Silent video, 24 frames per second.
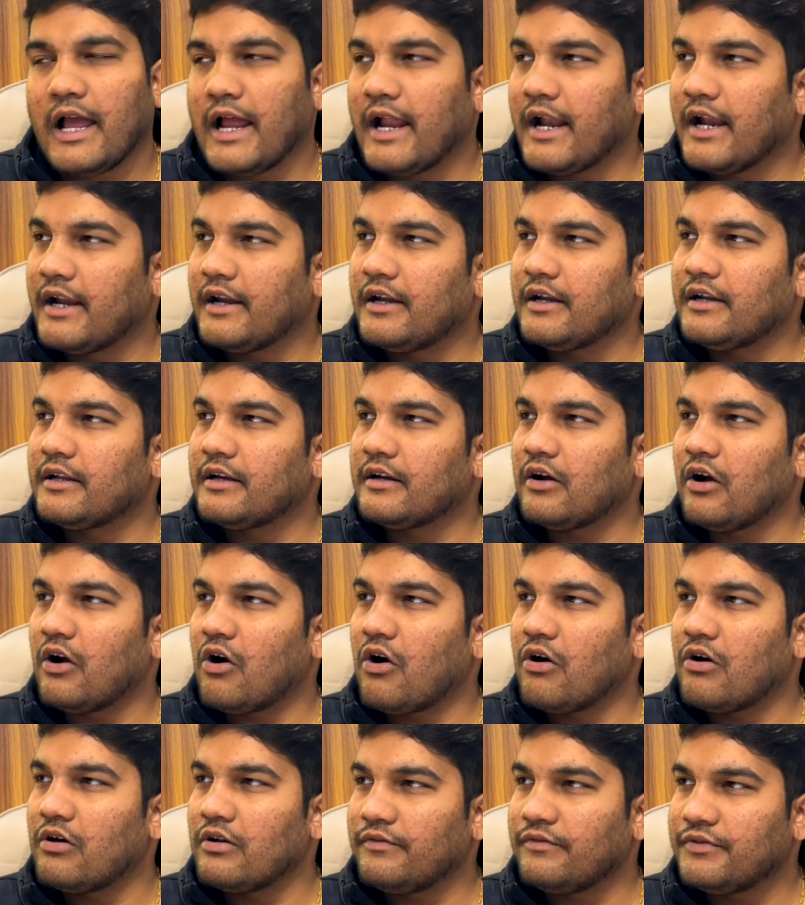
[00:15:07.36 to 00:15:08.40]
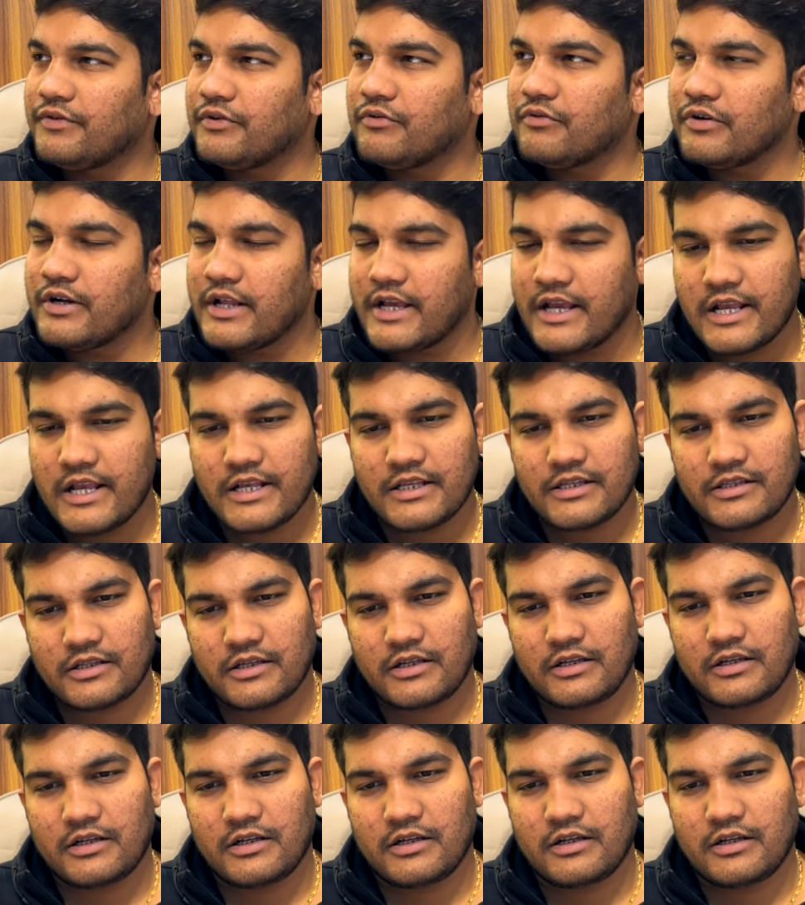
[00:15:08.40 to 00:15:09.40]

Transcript: and on few days